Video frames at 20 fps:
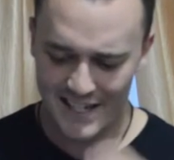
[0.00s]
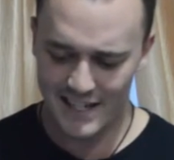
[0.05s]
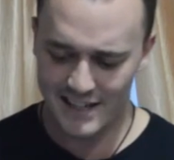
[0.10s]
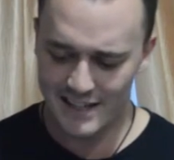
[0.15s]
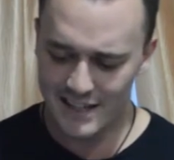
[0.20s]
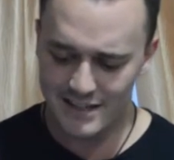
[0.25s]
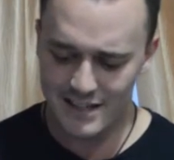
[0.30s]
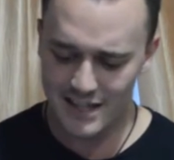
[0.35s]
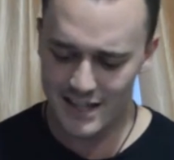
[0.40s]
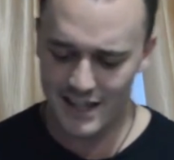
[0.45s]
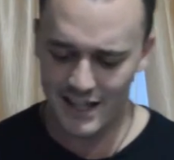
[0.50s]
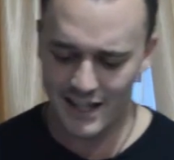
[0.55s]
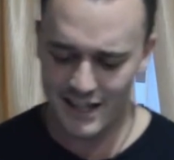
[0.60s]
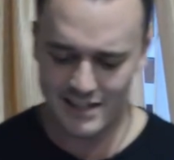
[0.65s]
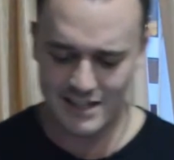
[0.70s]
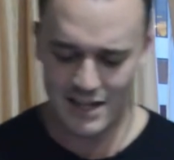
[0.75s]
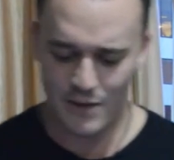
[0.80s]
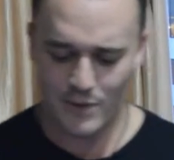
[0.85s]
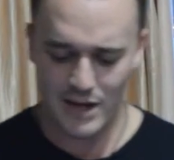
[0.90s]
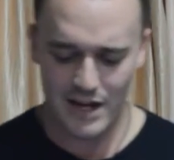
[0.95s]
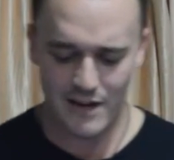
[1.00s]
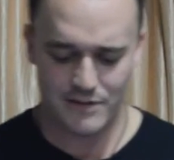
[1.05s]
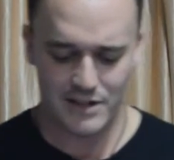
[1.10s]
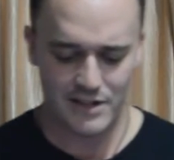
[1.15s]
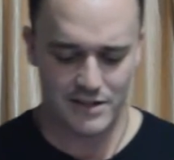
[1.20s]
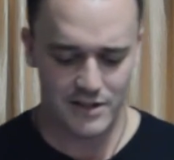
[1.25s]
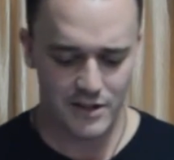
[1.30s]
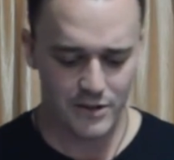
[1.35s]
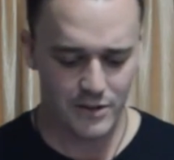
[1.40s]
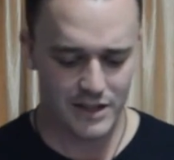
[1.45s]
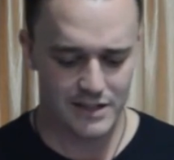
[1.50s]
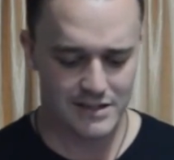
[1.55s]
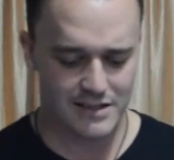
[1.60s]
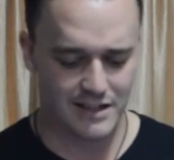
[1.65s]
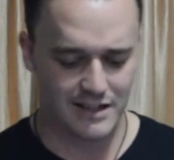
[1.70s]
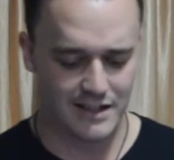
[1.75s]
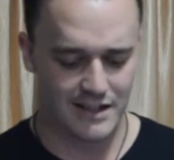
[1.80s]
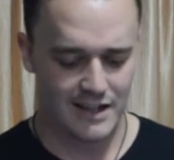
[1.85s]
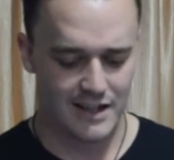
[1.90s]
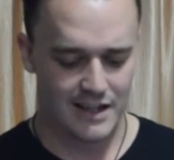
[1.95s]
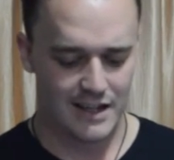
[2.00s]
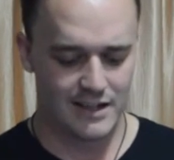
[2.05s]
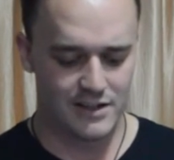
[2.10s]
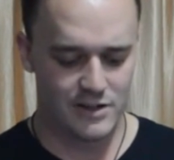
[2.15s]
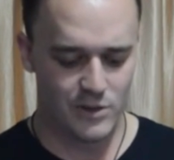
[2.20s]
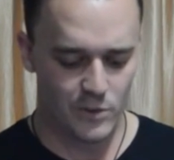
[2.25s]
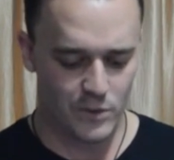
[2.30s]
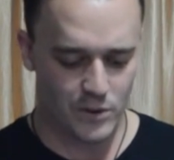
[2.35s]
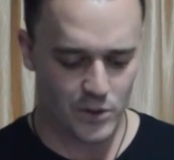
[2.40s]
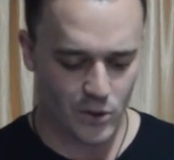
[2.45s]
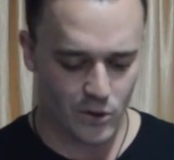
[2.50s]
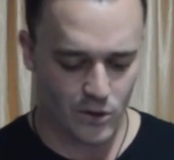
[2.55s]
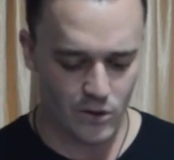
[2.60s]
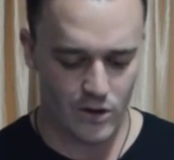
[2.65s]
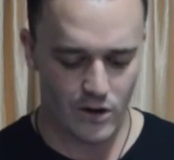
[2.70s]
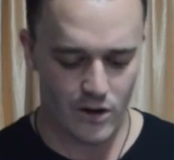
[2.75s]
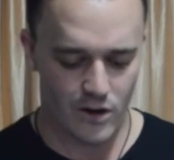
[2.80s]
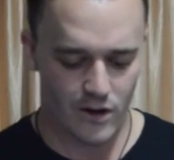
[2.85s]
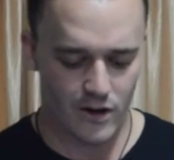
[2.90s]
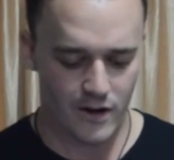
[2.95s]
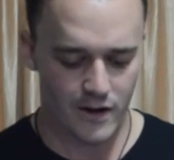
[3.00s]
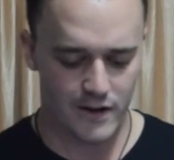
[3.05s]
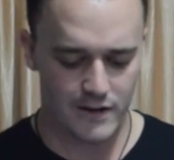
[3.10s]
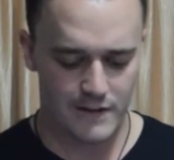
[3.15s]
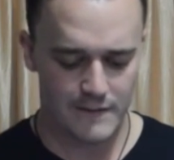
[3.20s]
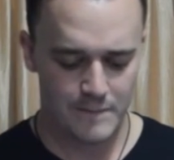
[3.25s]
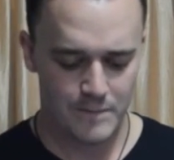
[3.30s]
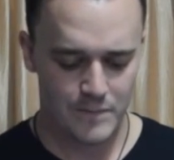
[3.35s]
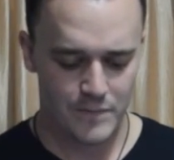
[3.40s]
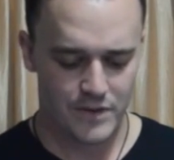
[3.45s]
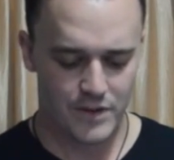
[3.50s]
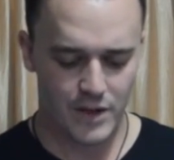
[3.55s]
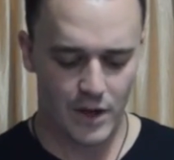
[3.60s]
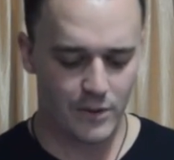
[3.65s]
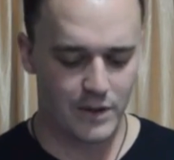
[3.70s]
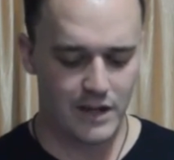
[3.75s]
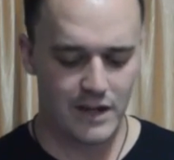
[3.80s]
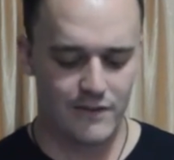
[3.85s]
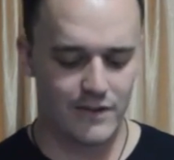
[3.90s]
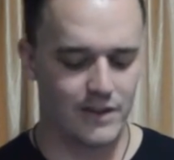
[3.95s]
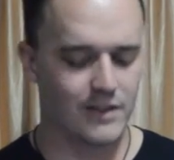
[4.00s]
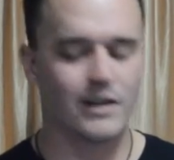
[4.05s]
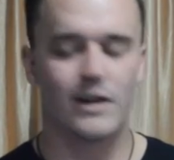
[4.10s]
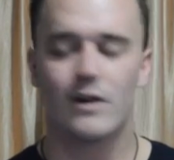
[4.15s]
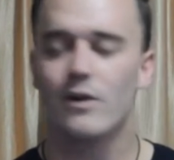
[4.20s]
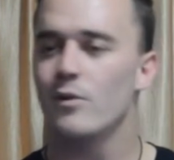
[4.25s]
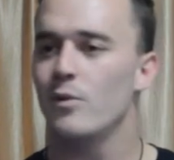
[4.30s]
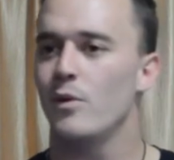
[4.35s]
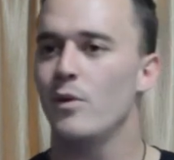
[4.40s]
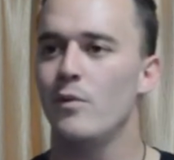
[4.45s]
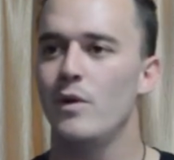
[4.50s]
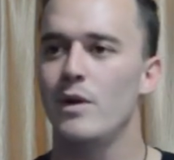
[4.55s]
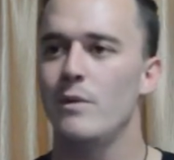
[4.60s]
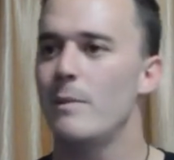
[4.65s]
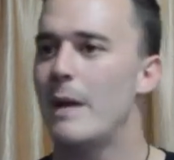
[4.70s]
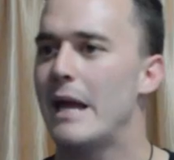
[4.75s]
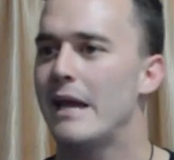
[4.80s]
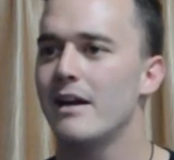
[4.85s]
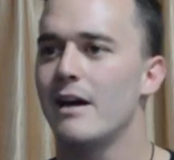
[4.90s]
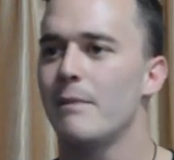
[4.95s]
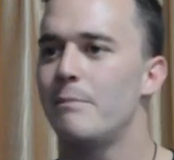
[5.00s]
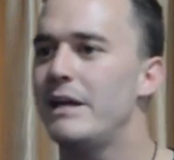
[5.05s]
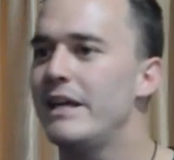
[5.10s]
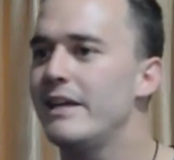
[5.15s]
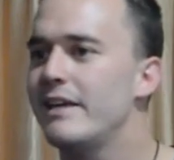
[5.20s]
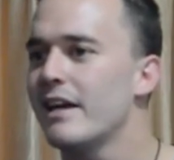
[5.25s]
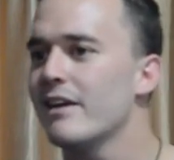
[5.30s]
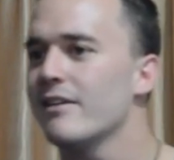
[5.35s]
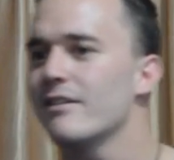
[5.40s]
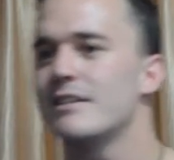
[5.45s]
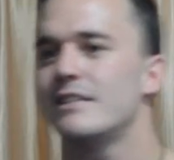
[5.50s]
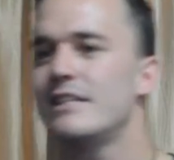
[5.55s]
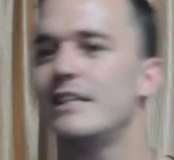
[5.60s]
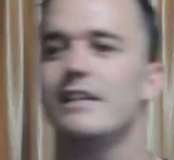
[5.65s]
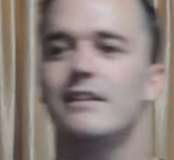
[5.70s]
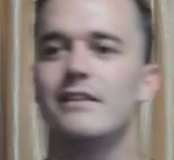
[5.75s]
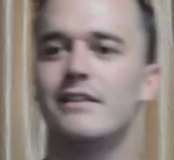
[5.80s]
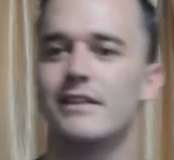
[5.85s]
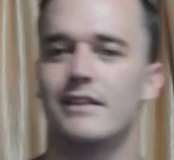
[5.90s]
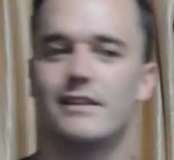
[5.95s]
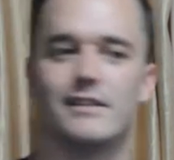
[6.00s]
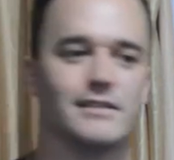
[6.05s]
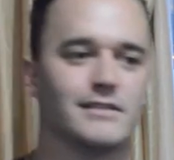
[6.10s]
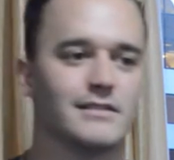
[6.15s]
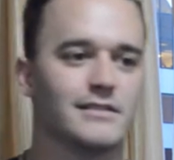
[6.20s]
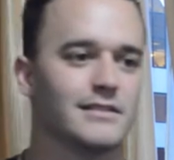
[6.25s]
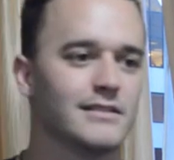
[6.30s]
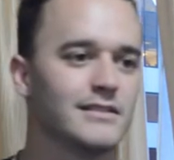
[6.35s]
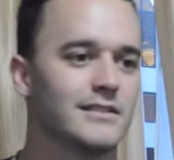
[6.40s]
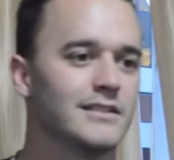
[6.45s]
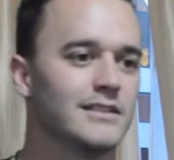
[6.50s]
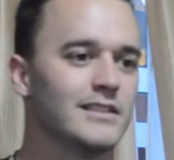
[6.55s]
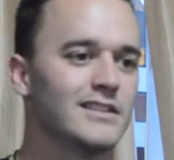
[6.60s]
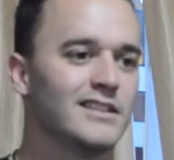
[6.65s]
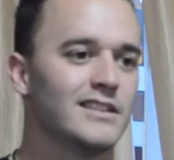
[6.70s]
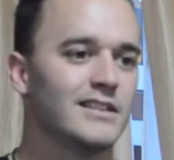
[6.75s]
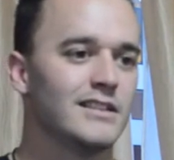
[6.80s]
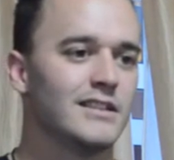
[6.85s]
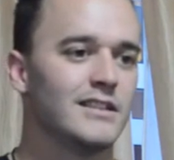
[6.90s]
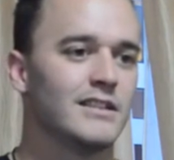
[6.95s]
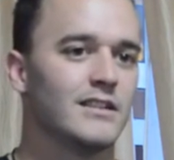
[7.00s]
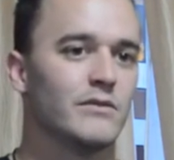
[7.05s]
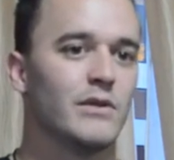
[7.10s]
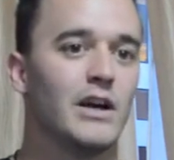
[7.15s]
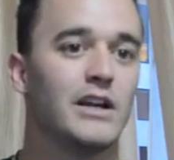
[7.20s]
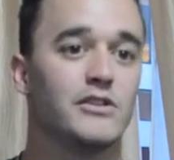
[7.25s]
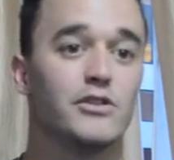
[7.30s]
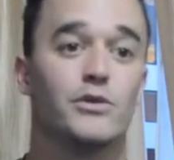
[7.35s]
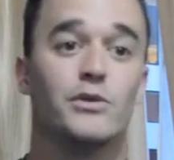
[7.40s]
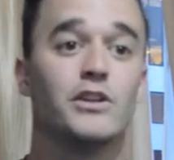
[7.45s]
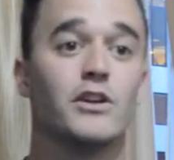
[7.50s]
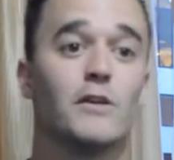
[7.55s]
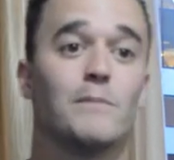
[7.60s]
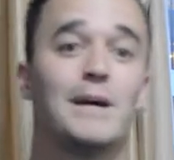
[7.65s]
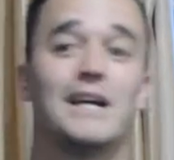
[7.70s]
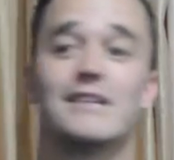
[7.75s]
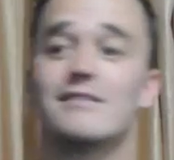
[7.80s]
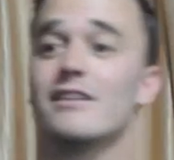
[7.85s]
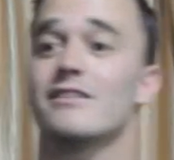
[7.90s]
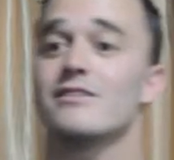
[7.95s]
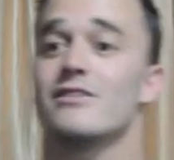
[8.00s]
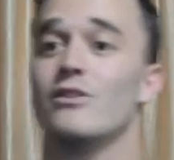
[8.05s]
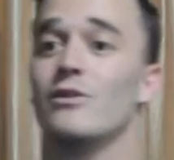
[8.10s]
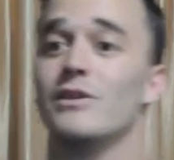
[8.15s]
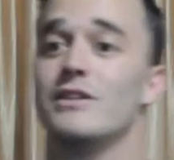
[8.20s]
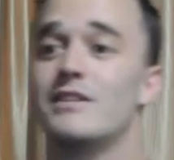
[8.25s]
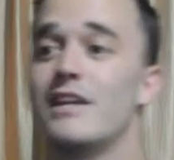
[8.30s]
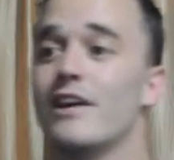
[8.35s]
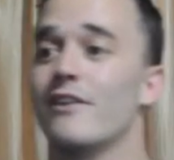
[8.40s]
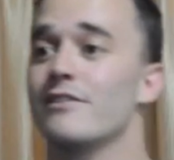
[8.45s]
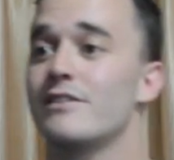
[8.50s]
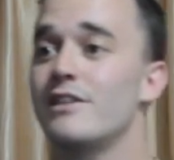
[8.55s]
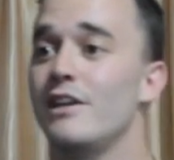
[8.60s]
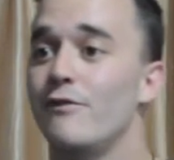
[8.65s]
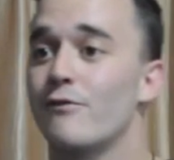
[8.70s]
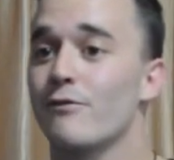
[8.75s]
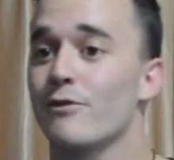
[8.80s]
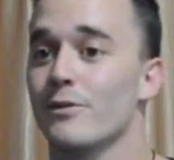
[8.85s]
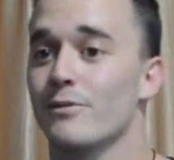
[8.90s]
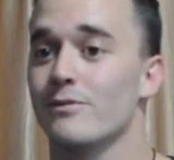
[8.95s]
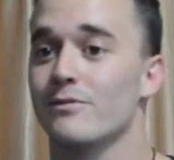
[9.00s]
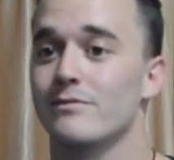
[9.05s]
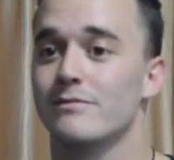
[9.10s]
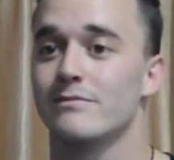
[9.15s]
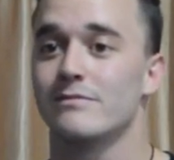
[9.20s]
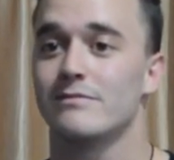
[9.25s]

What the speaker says: And that's the thing, is that we have to do this and do it with all our heart. Though, even though we may not be guaranteed things, right? Doing your best doesn't always guarantee fruit.